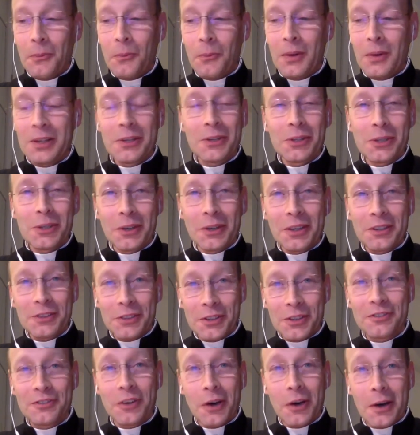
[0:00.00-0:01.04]
Well,
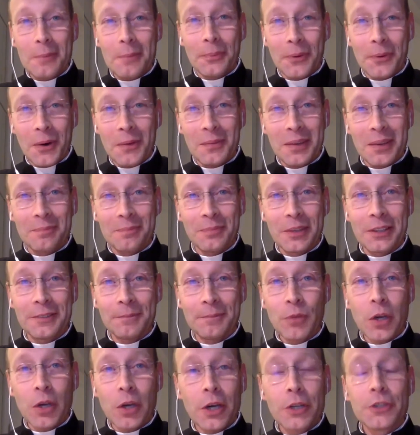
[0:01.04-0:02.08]
you've got a problem.
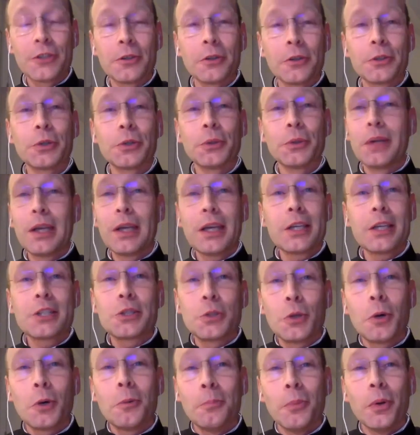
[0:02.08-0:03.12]
Your knee is
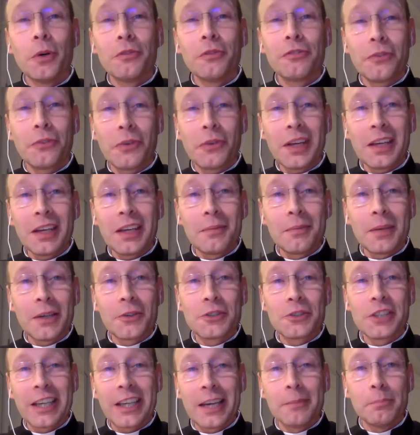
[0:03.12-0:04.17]
not more free
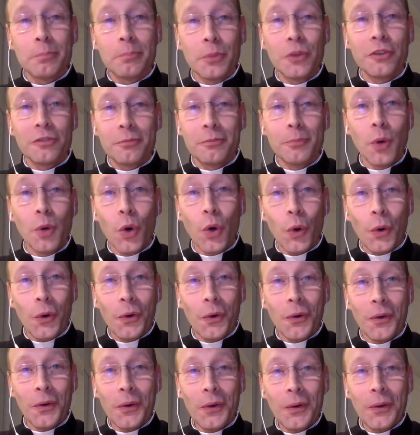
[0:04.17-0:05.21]
because it can move more.
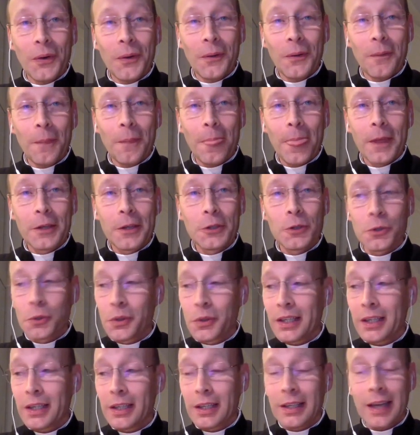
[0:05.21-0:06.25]
Your
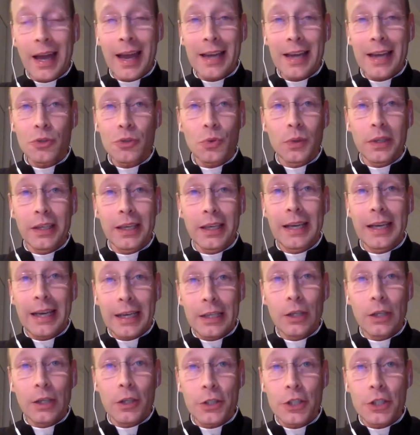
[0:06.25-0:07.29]
knee actually
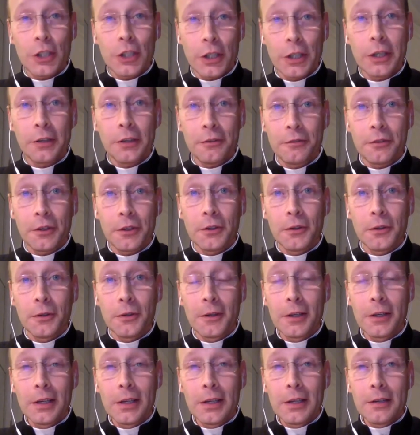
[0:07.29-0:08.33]
cannot serve you
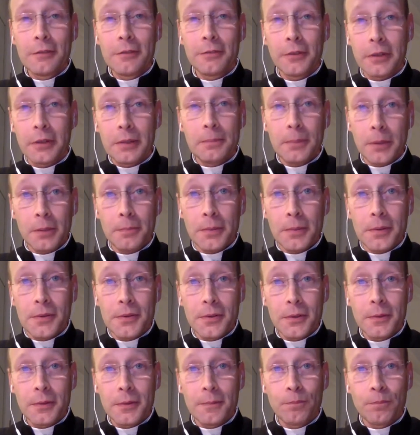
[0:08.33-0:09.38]
for the purpose